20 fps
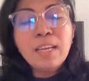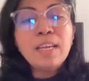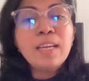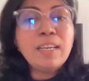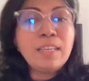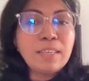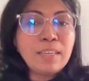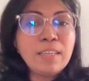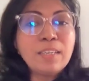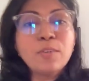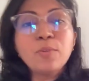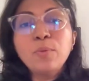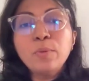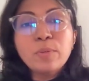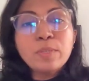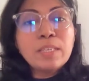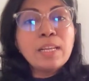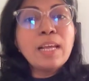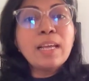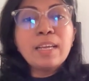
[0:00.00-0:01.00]
it
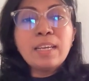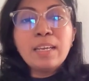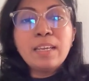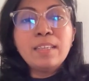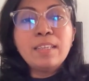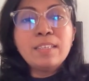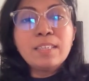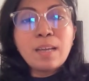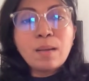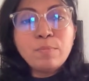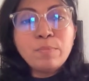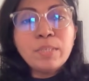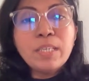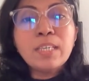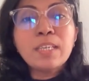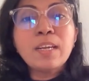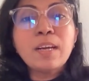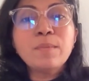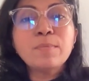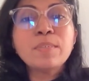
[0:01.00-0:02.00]
goes like the
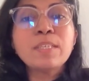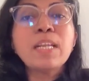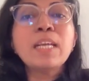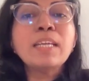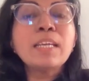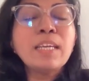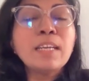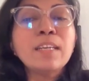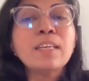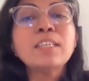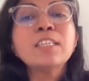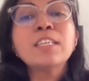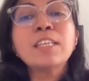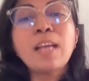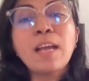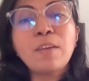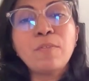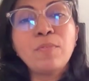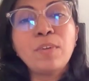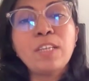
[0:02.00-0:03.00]
subject comes like English
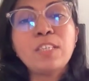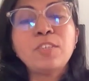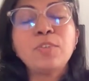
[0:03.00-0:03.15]
language.